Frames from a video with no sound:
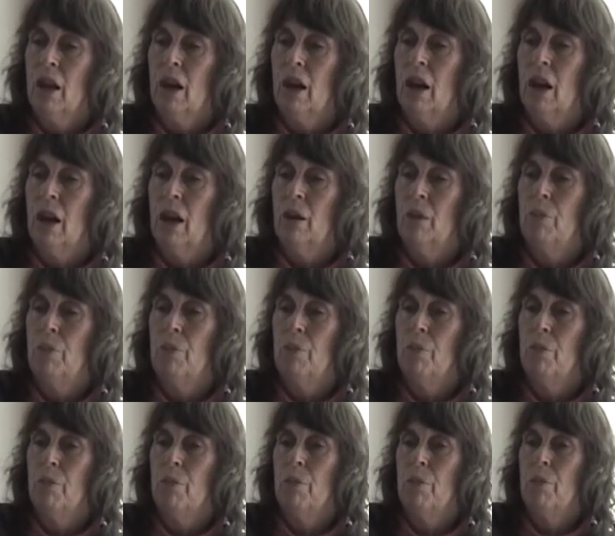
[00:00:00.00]

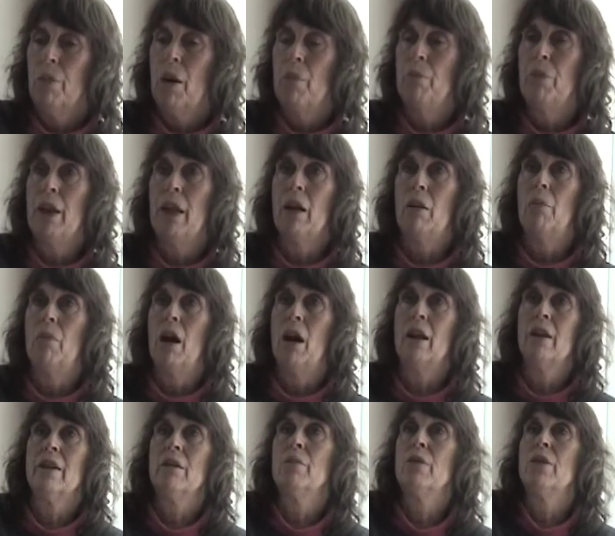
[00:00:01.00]
Being a
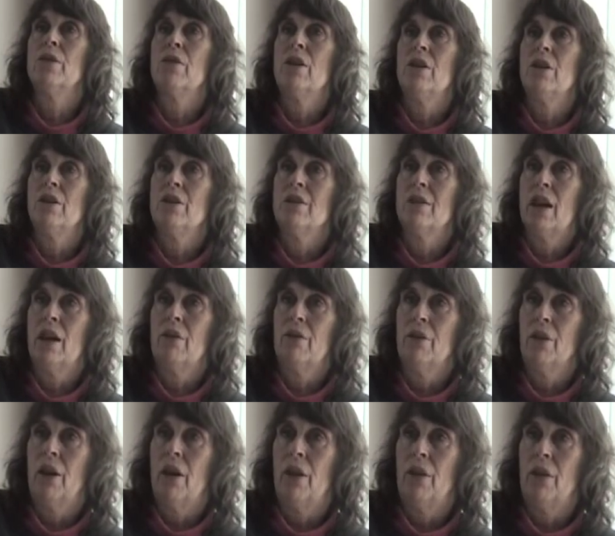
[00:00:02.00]
model demonstration site
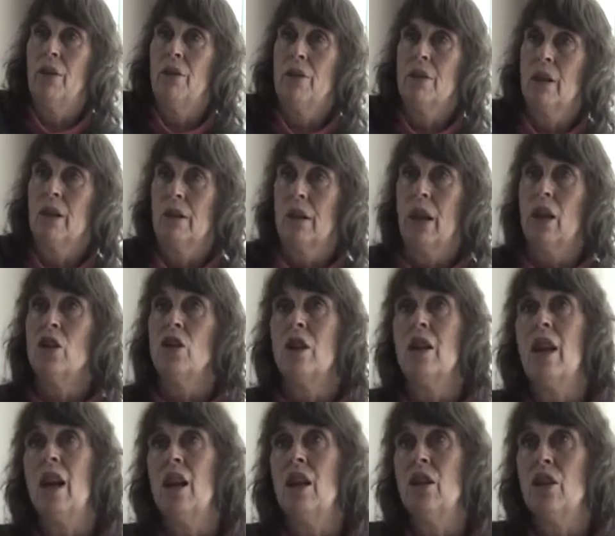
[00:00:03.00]
for others.
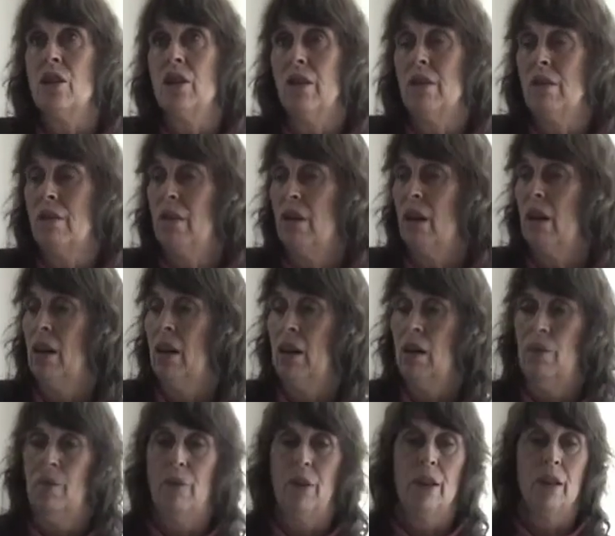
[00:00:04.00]
Education,
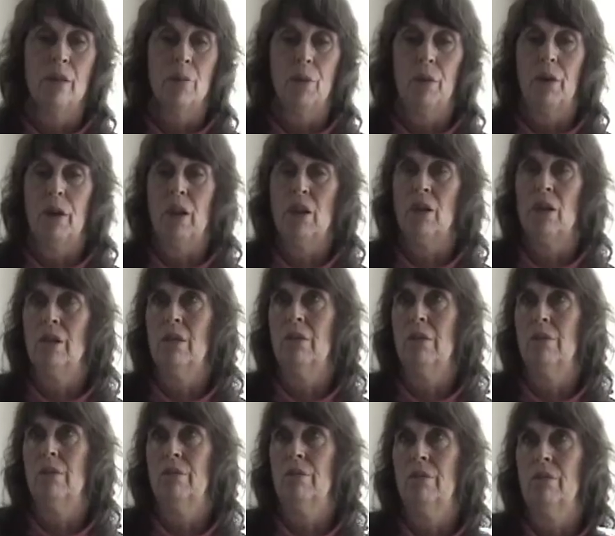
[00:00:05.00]
inspiration,